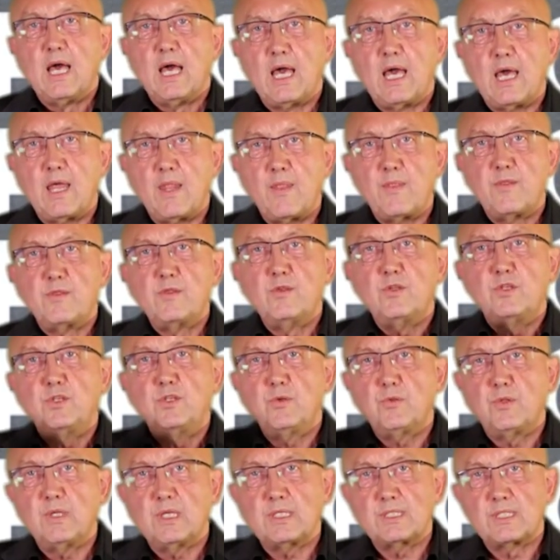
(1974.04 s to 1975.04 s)
And you
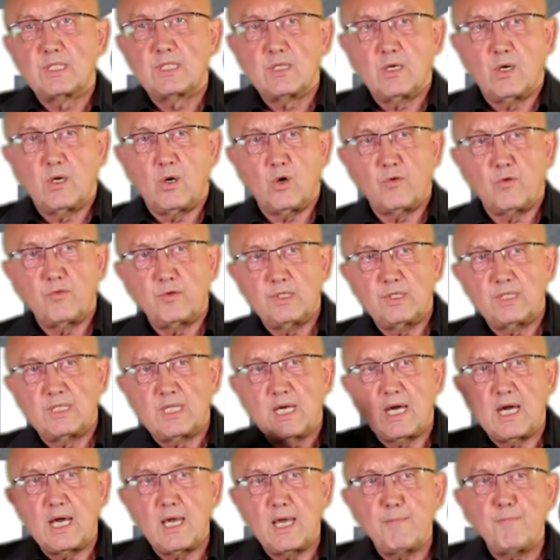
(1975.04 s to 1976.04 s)
do this over a
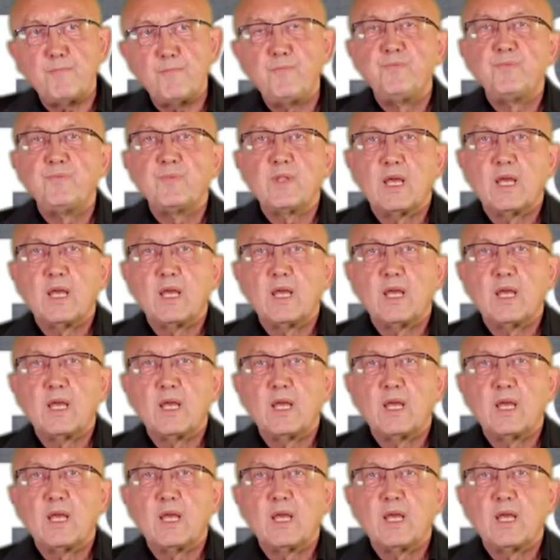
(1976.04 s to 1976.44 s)
time,